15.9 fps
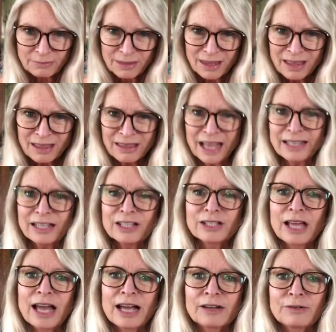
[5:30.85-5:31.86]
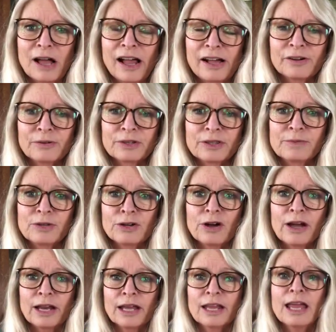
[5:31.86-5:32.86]
That tells the algorithm you're on it.
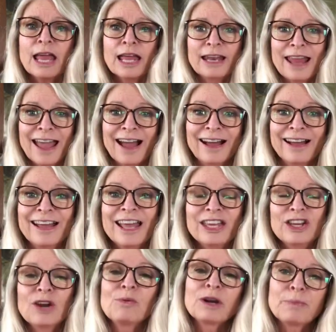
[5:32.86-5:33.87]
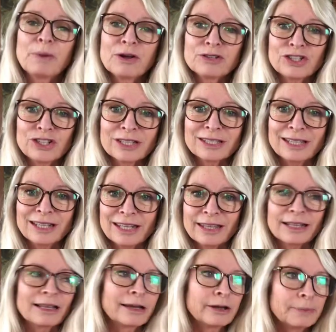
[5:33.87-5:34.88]
Now, you don't want to post just anything
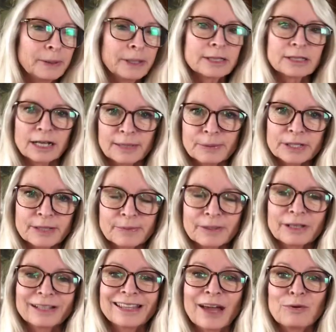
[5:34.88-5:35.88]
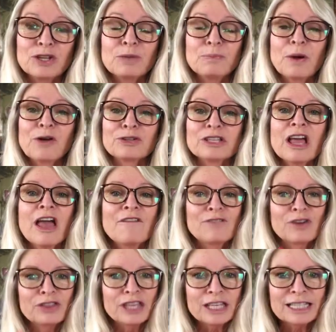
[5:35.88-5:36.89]
like your biz op or something like that when you post. For
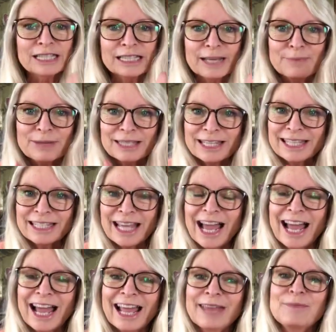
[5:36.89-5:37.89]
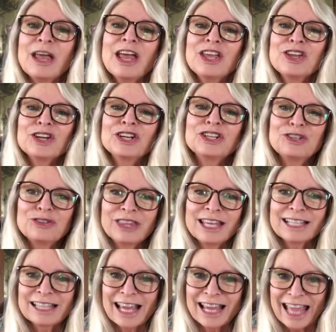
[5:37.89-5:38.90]
this limited time, you're going to do things
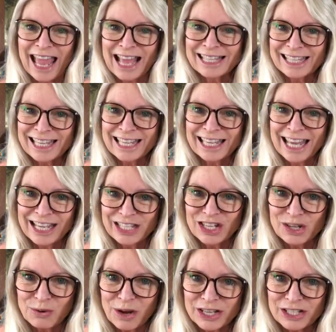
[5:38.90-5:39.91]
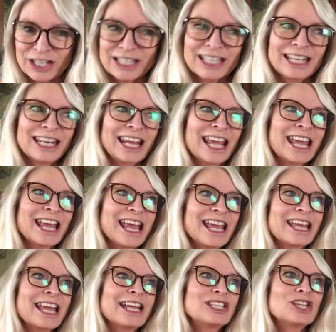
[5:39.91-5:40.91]
like ask engaging questions. And an
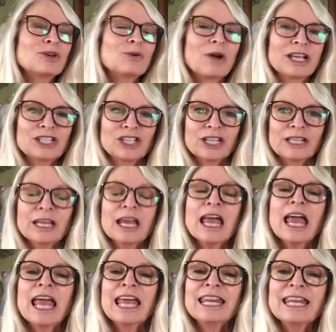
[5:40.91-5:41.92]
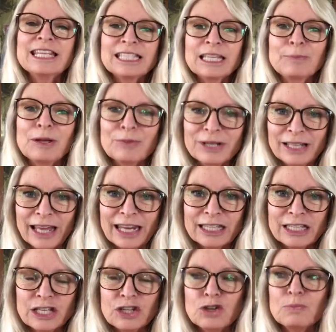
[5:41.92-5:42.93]
engaging question, it needs to be related to
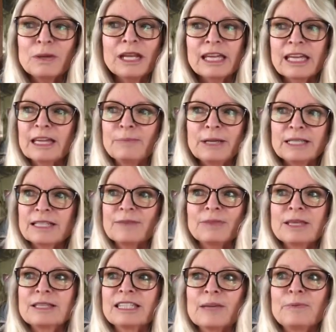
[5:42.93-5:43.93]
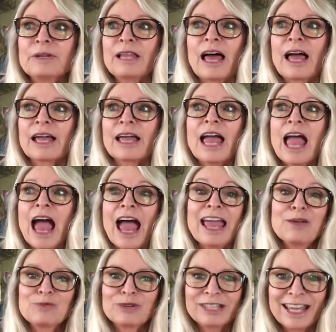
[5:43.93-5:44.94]
you, but it could be something simple like, hey, we're
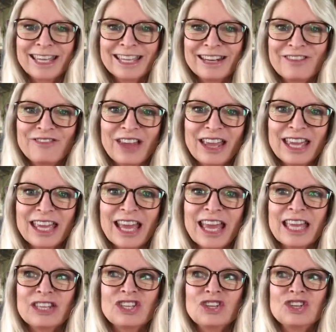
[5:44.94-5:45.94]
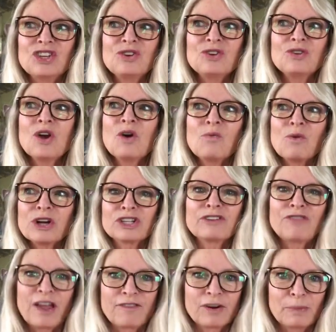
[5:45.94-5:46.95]
taking a vacay. Where's your
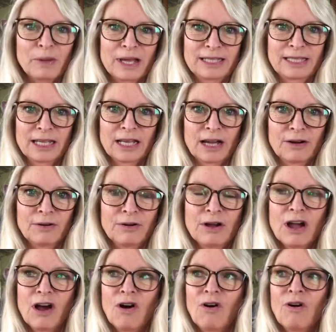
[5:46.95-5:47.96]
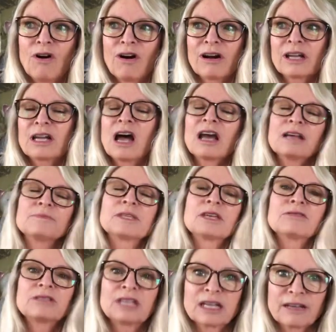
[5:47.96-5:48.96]
favorite place to go? Or, God, I'm so
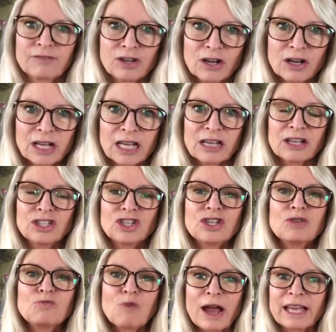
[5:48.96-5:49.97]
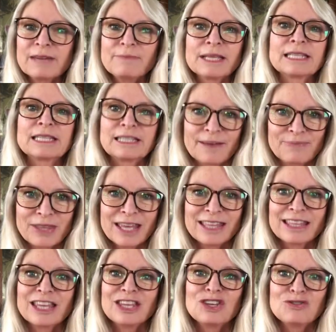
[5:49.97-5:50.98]
sick of cooking. Could you recommend something
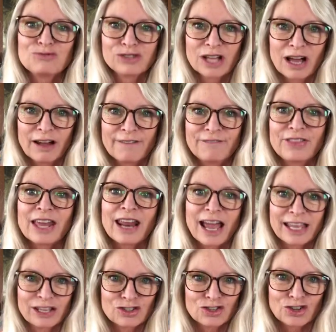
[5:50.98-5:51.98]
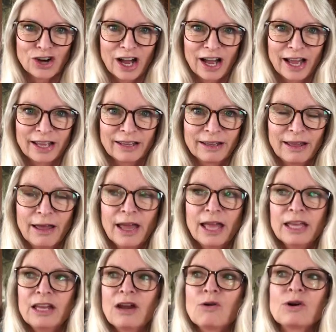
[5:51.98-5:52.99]
that you love that I could try?
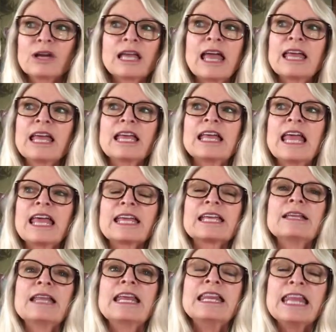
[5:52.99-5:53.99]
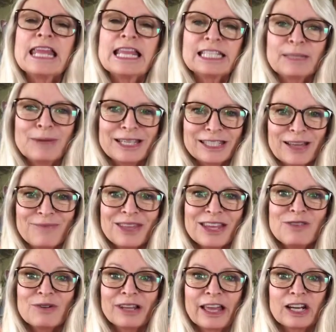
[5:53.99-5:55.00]
It needs to be something
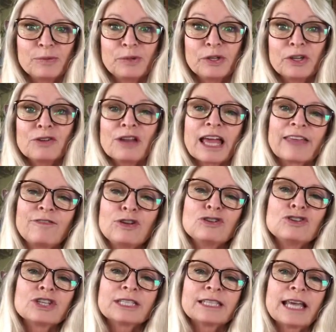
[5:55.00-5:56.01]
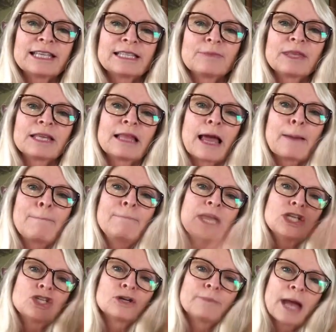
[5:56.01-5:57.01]
relatable to you. Like if you just say something like beach or
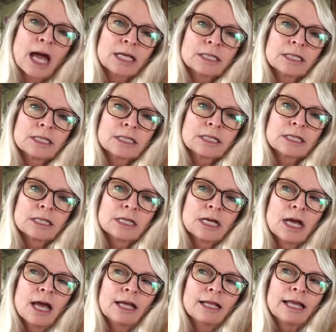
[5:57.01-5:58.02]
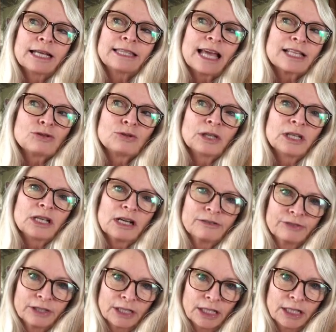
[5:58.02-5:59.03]
mountains, like that's really
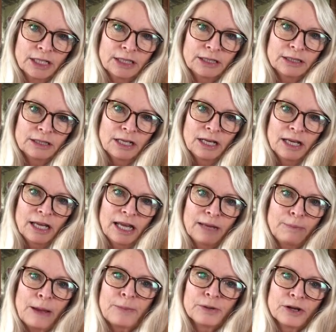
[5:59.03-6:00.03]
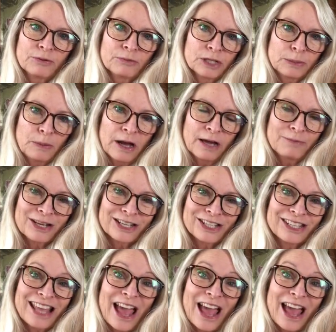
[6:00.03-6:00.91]
overdone. And people don't respond much to that.